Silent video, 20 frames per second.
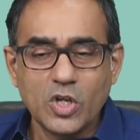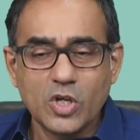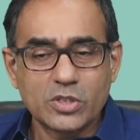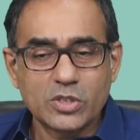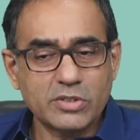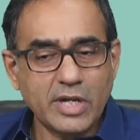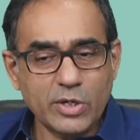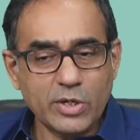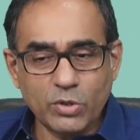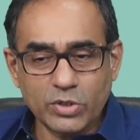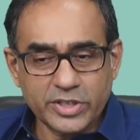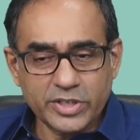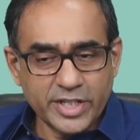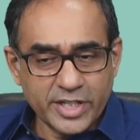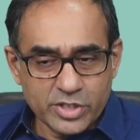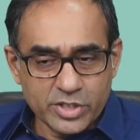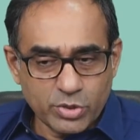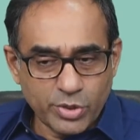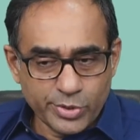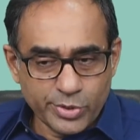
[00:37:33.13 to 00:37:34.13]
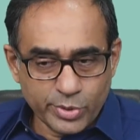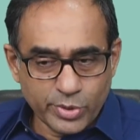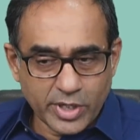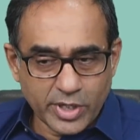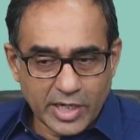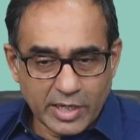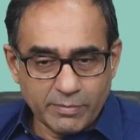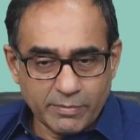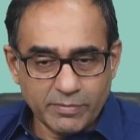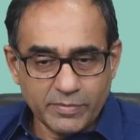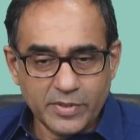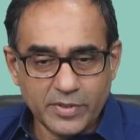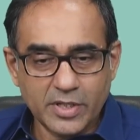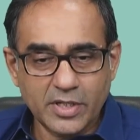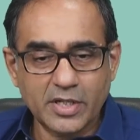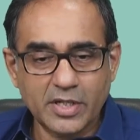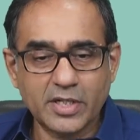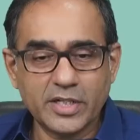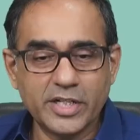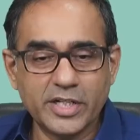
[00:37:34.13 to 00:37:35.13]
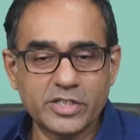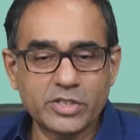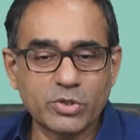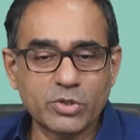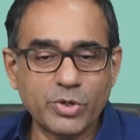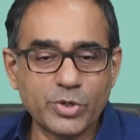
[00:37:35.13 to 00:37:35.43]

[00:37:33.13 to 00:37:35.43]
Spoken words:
So I don't think it's going to come. It